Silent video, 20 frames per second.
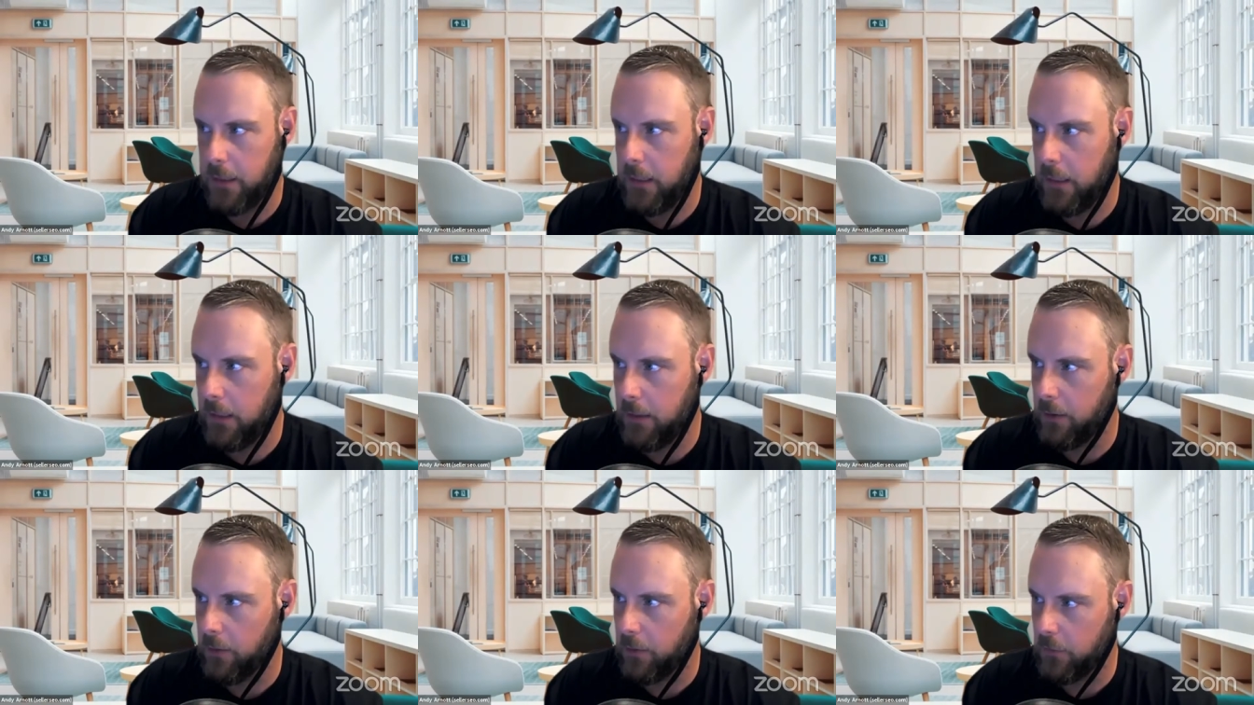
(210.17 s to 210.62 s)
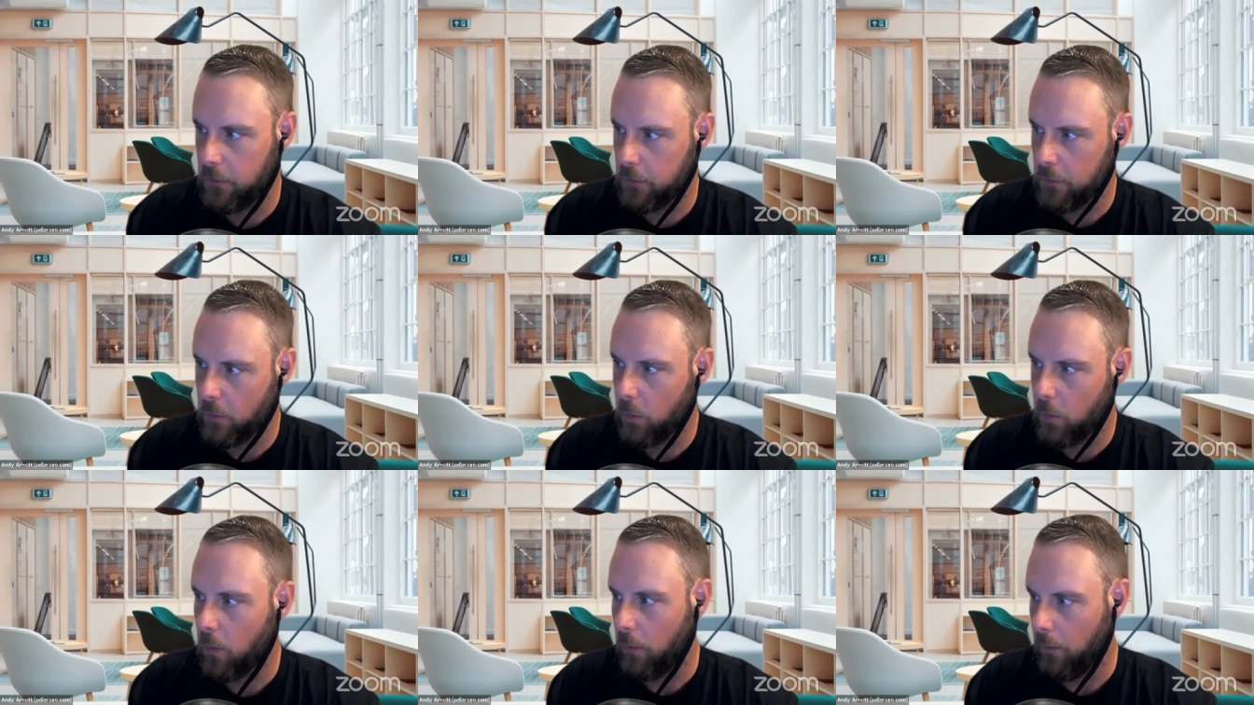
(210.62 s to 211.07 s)
key to your
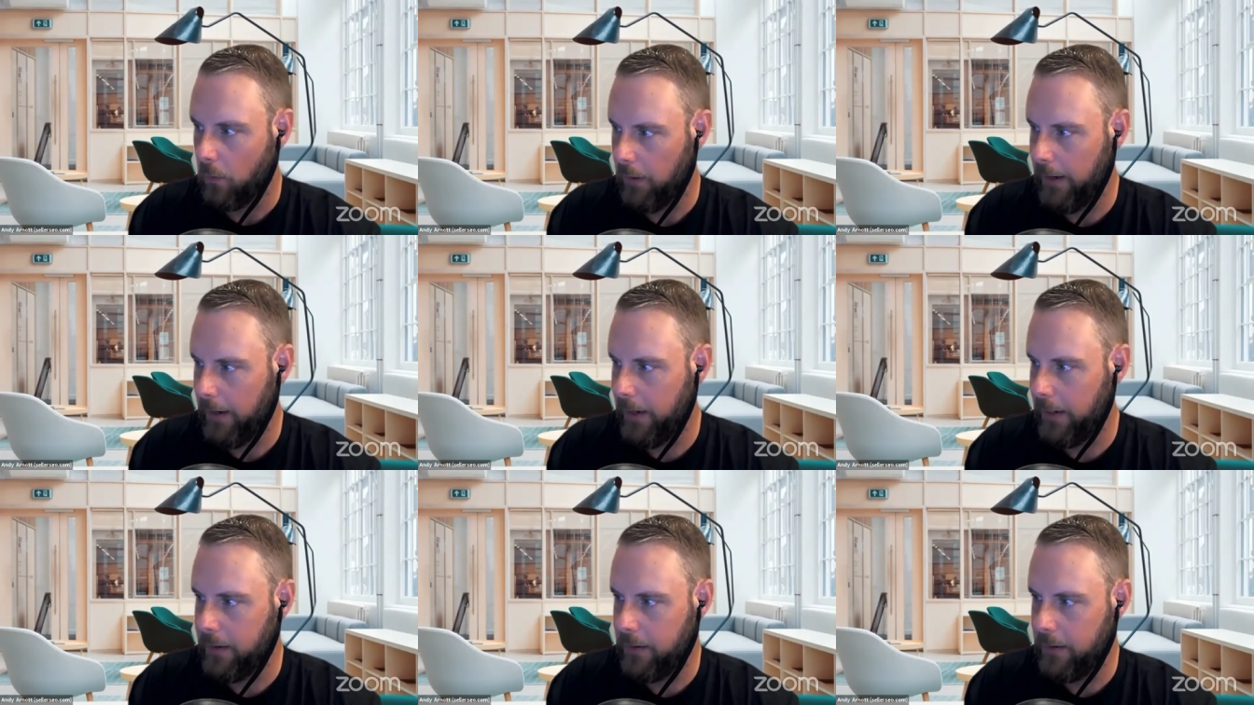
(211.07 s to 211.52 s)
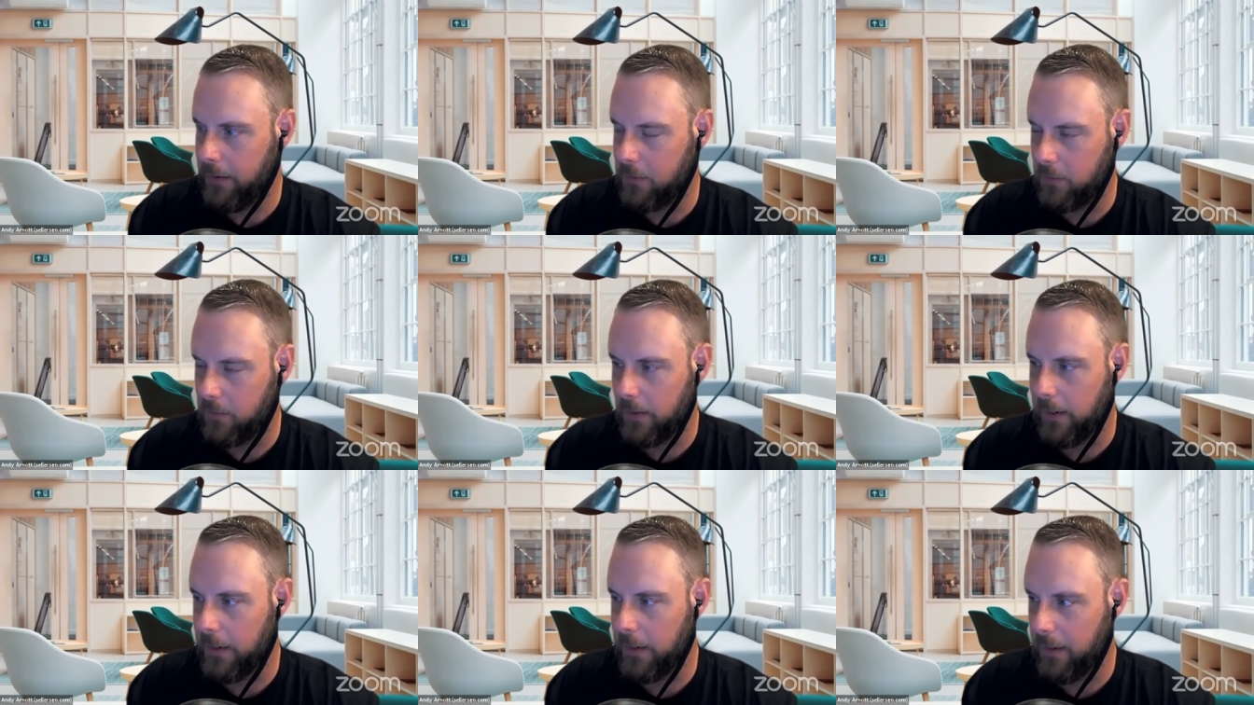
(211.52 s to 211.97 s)
store right
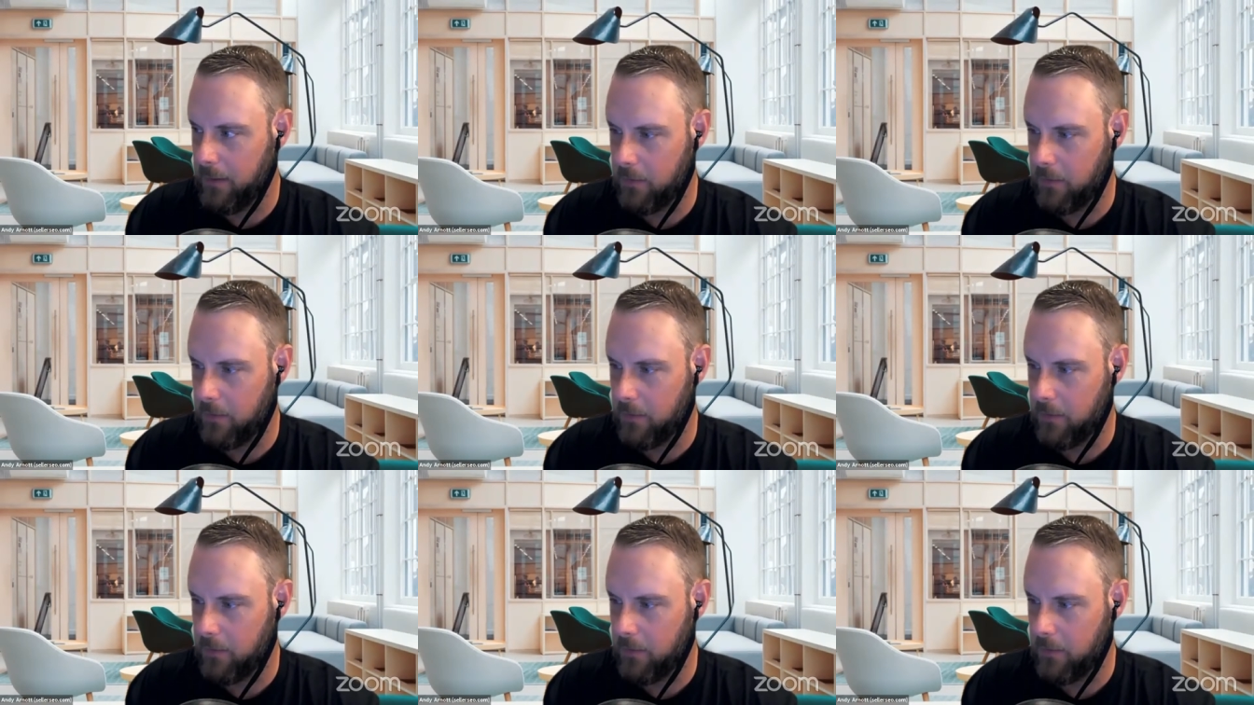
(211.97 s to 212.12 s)
it's like mm-hmm.